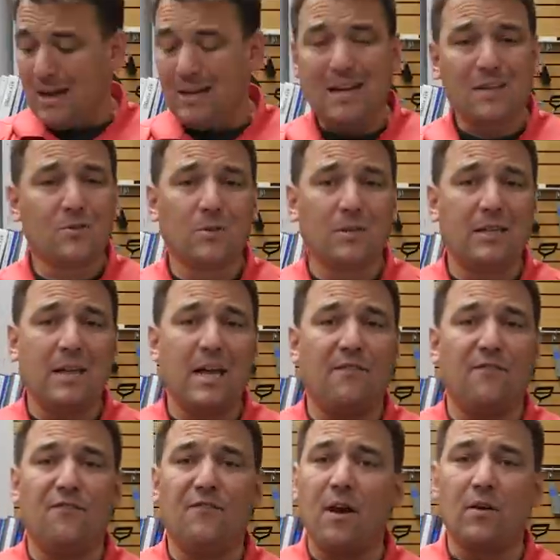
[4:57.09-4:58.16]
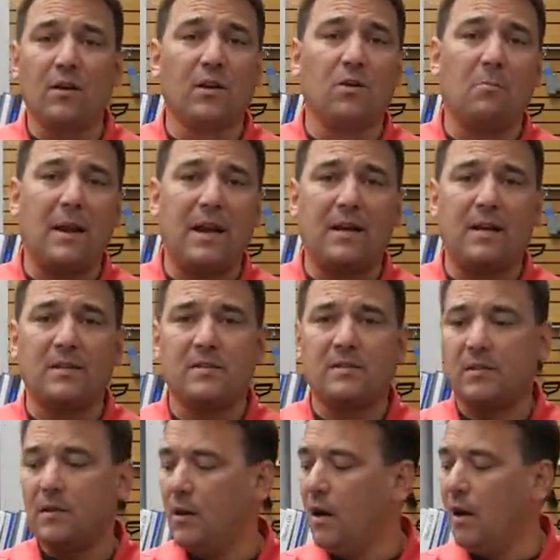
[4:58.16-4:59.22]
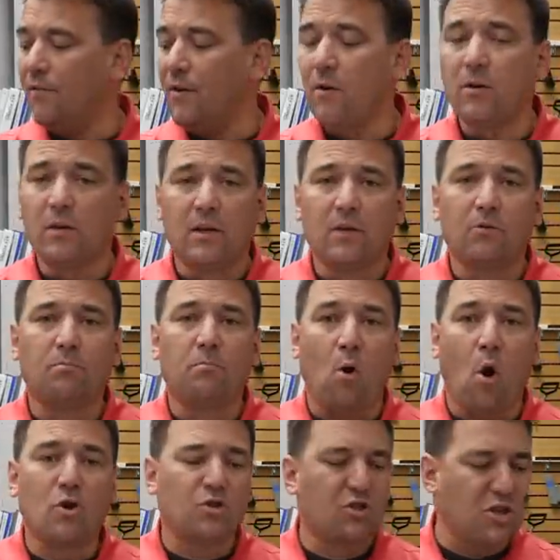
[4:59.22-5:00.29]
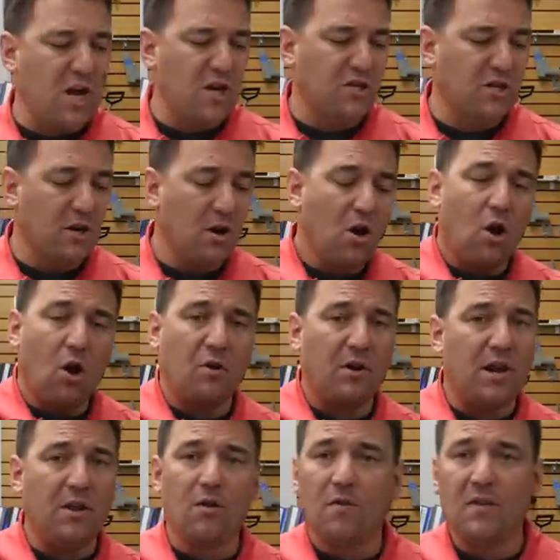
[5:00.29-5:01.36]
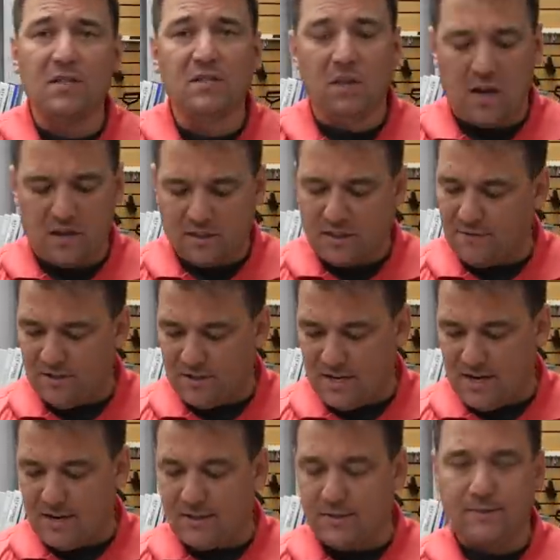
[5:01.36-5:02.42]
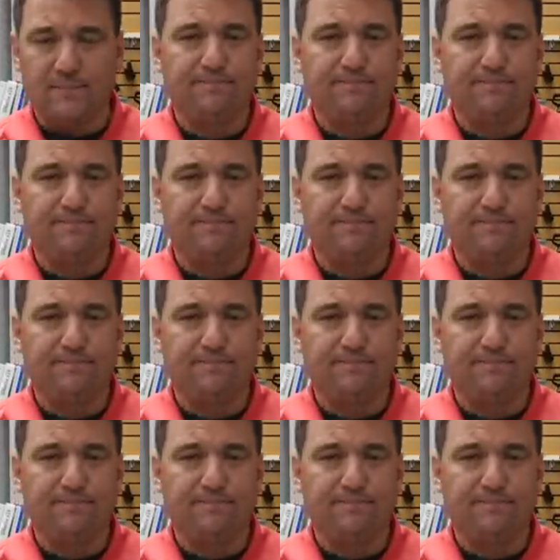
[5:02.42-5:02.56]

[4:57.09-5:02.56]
And that's really it. Very little maintenance, very little parts changing on either of these Glock 17s.